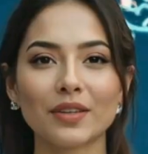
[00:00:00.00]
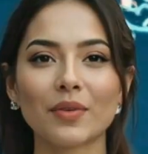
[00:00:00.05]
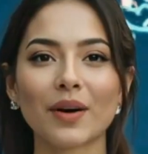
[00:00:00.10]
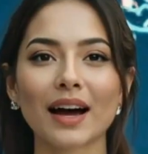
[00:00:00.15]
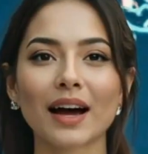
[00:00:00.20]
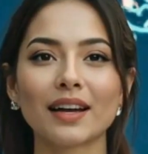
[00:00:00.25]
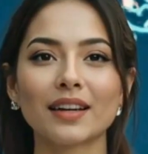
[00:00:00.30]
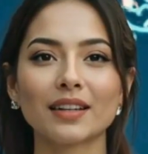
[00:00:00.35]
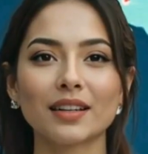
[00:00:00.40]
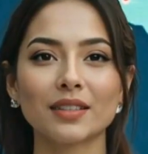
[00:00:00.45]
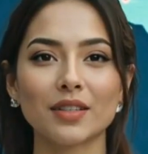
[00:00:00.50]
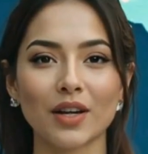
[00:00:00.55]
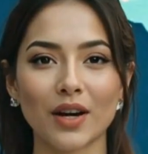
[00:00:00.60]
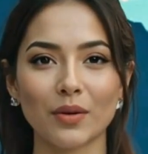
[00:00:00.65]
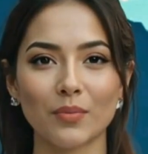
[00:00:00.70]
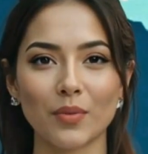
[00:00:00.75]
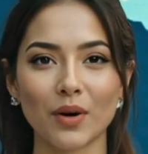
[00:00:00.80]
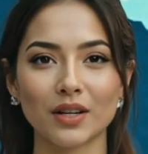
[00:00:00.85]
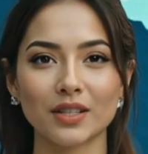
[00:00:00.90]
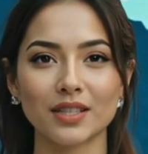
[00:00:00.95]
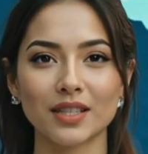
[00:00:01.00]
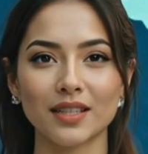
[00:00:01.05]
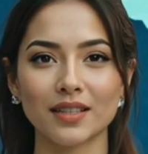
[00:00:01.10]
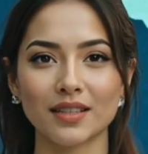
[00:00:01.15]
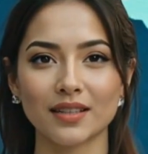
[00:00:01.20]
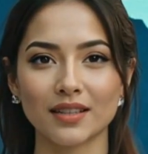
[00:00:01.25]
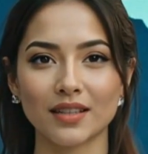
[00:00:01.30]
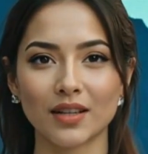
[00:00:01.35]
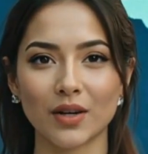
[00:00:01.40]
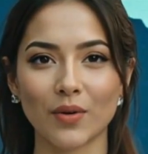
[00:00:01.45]
If you had a good time
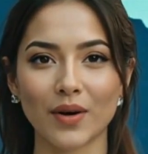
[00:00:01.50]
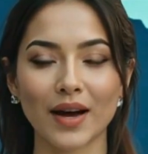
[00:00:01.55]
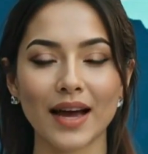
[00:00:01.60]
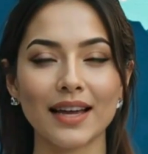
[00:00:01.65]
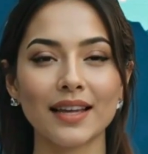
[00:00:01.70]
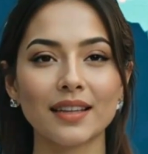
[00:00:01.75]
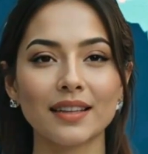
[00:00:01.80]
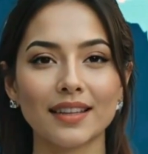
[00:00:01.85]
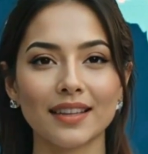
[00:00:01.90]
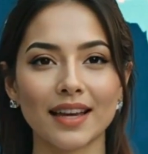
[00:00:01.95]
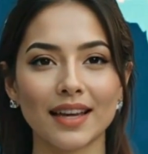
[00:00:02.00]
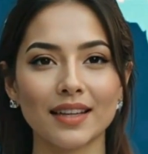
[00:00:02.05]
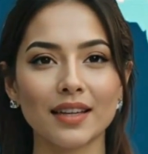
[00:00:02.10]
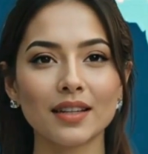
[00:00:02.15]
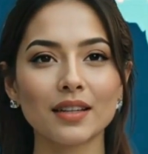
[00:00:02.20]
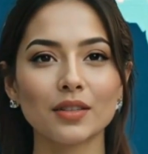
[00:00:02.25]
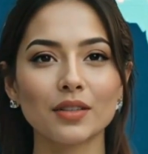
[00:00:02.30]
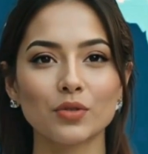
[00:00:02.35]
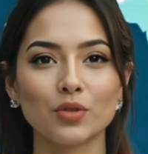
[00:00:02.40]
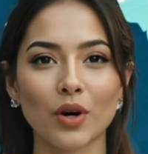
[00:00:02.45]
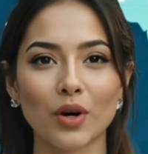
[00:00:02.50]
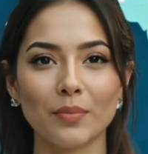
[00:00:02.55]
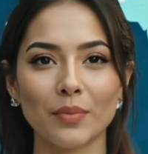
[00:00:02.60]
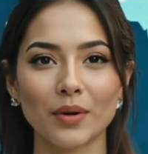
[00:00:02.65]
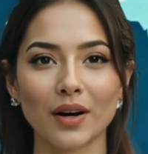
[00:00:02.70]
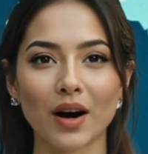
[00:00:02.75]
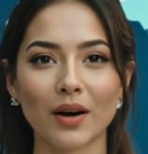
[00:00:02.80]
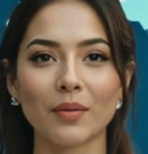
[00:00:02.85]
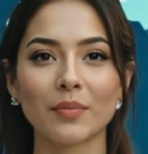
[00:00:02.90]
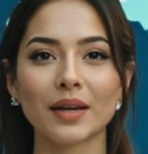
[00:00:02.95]
watching, go ahead and
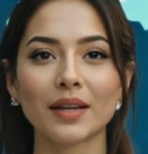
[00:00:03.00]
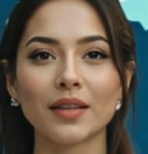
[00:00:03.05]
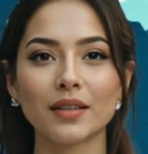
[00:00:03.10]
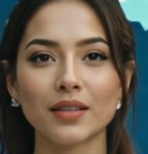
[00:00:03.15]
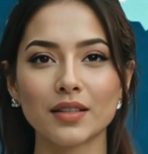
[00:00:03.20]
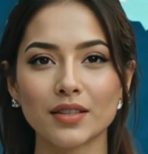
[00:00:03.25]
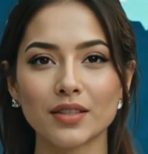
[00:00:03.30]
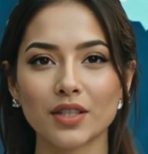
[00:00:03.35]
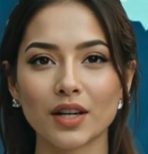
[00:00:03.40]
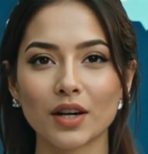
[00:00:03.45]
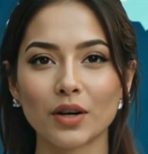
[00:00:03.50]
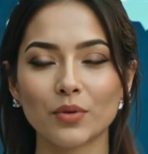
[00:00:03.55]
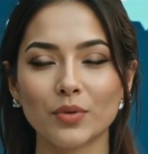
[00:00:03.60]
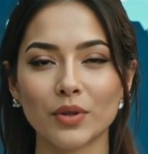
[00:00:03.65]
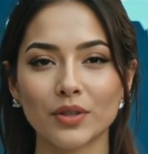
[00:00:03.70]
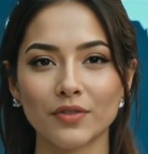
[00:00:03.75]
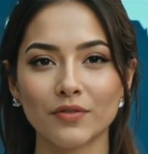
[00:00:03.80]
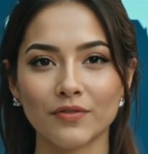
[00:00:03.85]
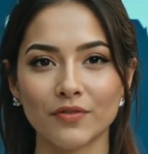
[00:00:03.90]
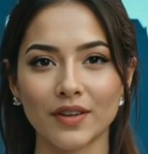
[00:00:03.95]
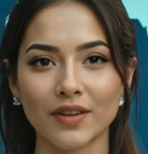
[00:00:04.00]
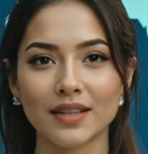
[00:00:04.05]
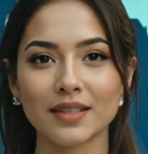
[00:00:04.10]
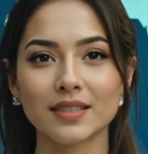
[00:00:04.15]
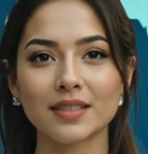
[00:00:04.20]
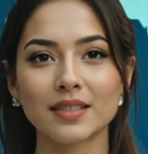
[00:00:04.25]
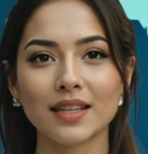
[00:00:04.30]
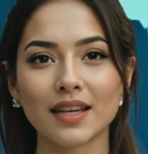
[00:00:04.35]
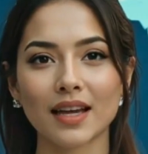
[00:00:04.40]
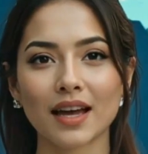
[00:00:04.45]
drop a comment, share it with your
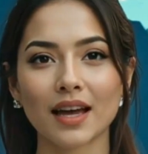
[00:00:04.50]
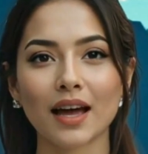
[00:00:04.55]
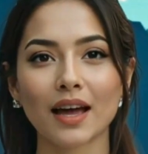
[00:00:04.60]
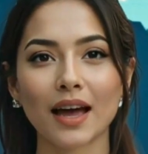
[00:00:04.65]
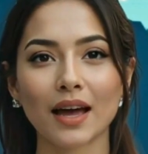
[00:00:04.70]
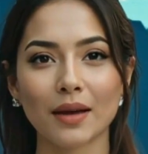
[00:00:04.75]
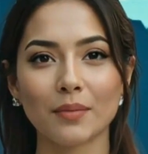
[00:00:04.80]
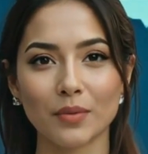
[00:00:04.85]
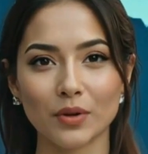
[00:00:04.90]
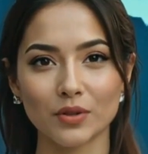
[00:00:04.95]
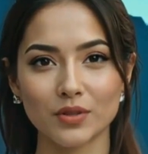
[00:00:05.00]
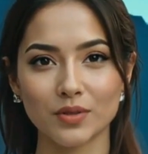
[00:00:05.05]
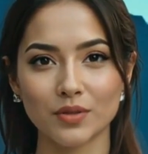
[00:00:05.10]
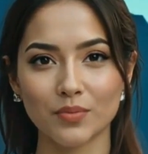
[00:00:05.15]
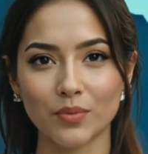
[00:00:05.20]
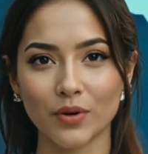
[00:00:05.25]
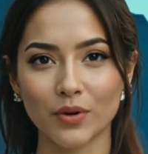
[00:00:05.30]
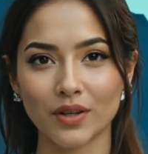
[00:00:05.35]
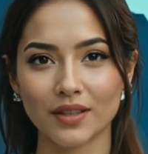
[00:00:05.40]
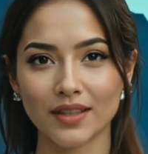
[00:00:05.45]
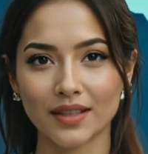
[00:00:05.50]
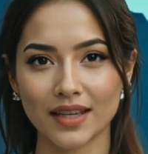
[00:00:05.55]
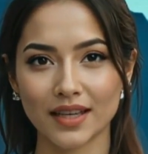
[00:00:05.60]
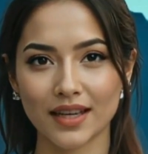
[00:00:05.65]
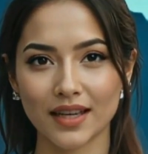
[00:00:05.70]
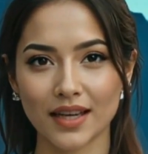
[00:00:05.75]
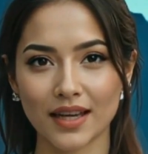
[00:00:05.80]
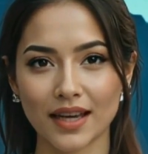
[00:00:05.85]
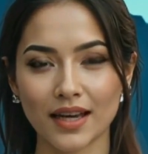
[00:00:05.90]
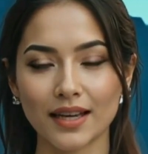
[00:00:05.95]
friends, and most
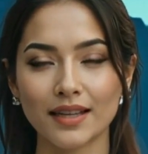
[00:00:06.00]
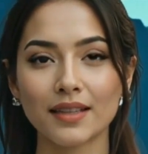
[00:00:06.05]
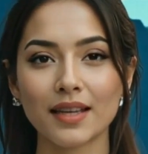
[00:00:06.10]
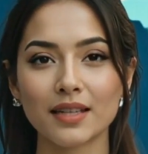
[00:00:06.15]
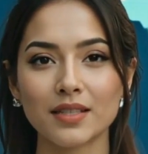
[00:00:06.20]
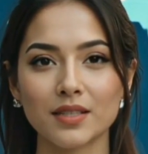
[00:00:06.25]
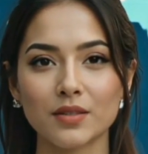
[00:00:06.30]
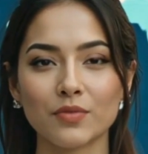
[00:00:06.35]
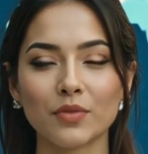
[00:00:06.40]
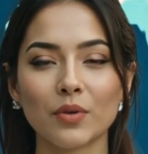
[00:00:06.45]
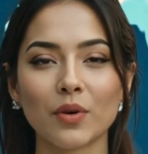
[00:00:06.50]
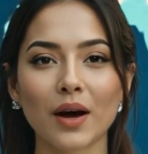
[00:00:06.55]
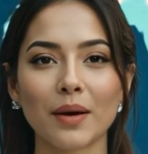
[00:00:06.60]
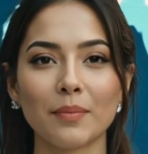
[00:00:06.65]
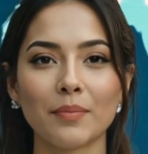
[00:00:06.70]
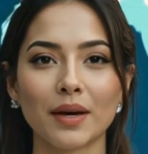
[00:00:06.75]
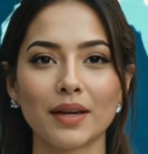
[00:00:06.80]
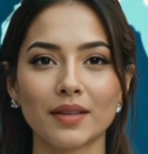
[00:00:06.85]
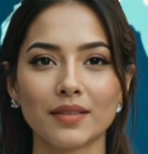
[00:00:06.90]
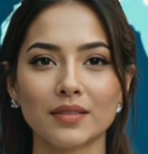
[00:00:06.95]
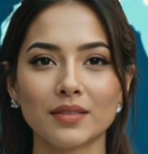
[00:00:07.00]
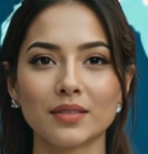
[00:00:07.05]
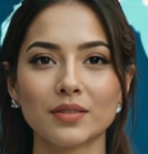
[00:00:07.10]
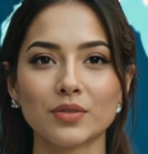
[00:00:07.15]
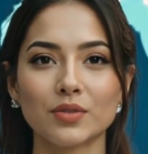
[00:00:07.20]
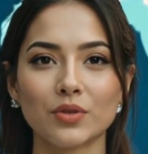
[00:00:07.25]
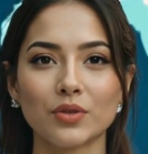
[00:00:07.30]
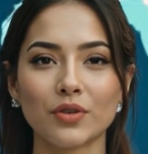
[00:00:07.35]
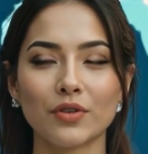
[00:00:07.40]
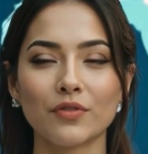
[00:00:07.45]
importantly, hit that subscribe button
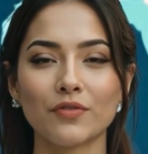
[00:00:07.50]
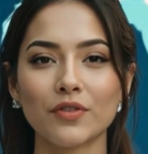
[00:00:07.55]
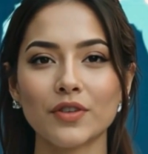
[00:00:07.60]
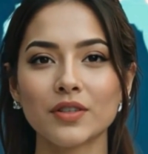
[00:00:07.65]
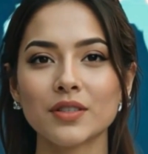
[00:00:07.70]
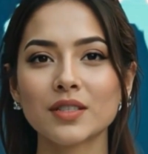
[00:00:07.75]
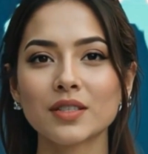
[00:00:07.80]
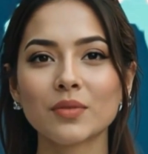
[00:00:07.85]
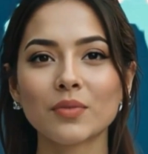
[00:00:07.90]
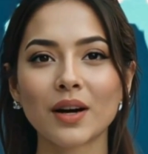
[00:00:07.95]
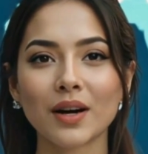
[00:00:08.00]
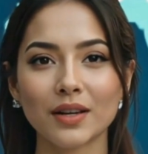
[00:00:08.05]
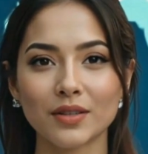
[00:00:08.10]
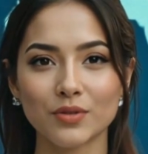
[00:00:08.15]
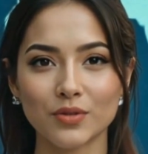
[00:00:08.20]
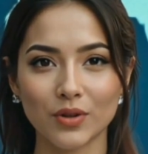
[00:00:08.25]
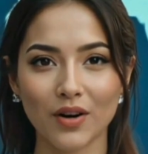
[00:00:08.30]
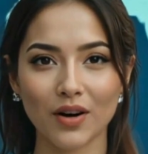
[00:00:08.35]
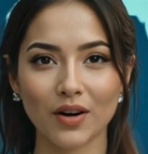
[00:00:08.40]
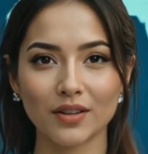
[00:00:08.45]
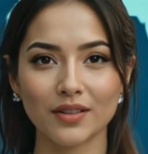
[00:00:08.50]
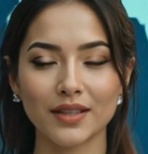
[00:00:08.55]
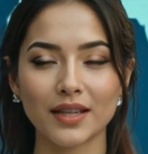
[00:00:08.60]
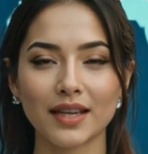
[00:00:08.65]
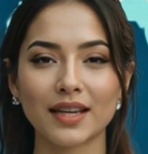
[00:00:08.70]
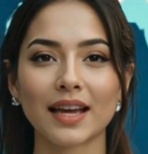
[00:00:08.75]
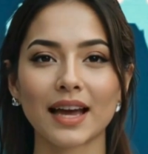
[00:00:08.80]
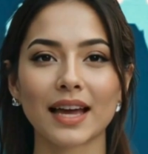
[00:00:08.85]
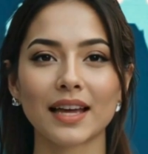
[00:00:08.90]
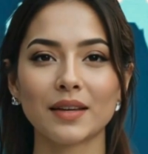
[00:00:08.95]
so you're first in line for all
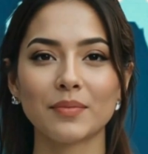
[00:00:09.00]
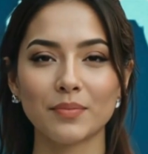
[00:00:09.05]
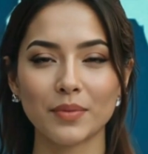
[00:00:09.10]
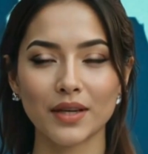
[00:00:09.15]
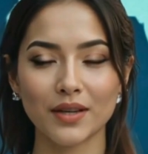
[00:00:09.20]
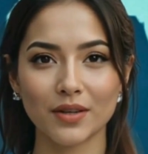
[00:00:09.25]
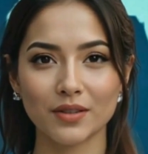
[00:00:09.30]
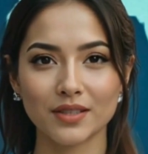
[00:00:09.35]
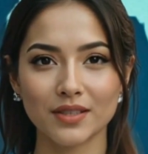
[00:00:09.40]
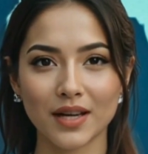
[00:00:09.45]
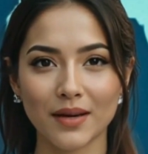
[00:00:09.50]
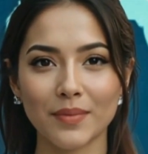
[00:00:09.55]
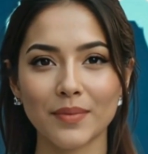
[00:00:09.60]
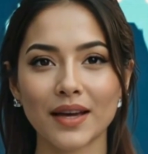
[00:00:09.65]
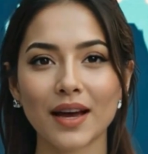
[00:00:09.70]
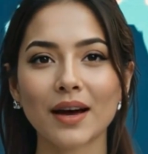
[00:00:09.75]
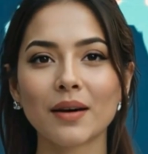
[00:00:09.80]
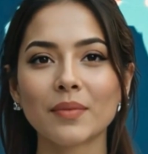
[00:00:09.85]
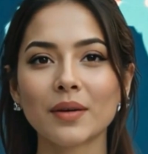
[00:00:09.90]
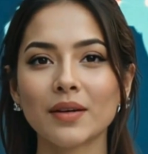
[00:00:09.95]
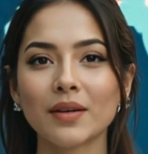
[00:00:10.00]
the exciting videos coming